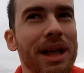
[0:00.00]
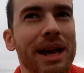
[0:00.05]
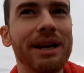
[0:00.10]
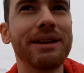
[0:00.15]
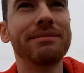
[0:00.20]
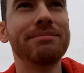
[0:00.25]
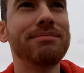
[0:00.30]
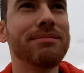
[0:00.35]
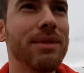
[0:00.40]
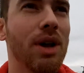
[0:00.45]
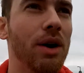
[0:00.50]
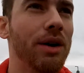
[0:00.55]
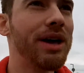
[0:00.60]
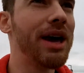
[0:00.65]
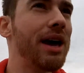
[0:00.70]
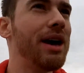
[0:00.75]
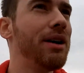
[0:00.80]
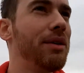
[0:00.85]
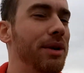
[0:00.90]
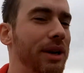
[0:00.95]
like,
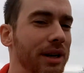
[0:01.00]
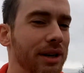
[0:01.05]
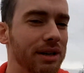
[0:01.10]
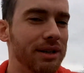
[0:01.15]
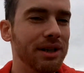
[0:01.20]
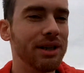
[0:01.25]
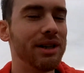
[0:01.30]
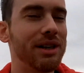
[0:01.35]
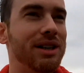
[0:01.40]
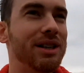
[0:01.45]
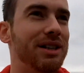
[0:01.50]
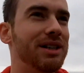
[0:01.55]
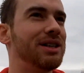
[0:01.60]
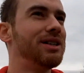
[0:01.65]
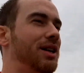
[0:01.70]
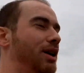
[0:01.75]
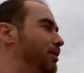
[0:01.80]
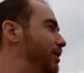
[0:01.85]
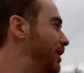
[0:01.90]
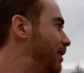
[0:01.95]
okay, Michigan. are
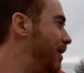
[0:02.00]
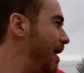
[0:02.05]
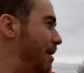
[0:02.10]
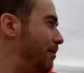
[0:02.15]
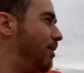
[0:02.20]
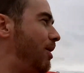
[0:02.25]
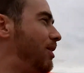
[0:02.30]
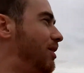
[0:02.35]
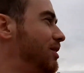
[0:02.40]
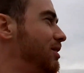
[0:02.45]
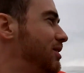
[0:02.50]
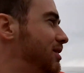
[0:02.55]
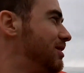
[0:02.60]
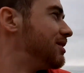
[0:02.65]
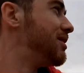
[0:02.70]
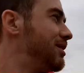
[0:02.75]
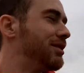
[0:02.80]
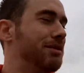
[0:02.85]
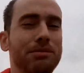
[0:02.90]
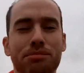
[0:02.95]
we, are we grandma?
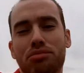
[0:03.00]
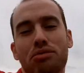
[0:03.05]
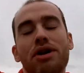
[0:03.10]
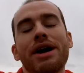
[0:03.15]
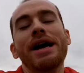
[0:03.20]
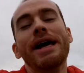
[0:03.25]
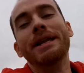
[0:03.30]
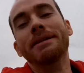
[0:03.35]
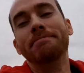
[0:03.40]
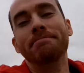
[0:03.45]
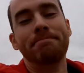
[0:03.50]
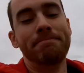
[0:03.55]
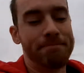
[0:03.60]
Bread.